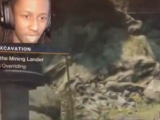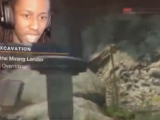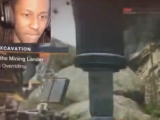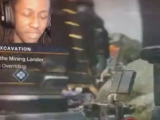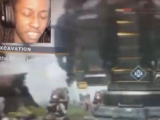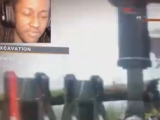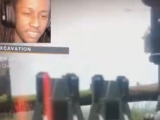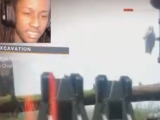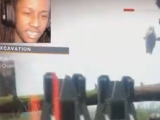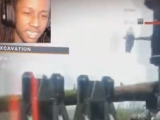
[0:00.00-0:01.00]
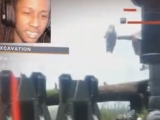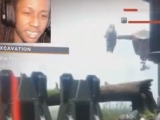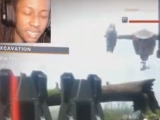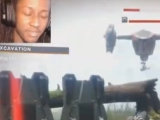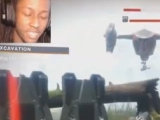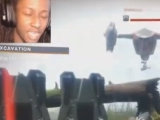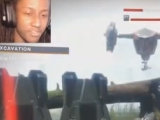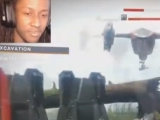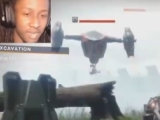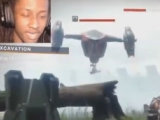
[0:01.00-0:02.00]
I believe it does damage to
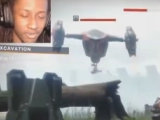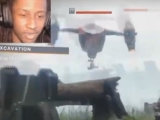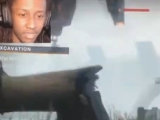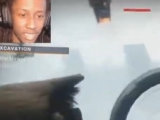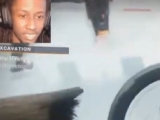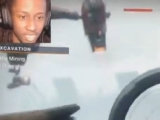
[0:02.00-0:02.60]
everybody around that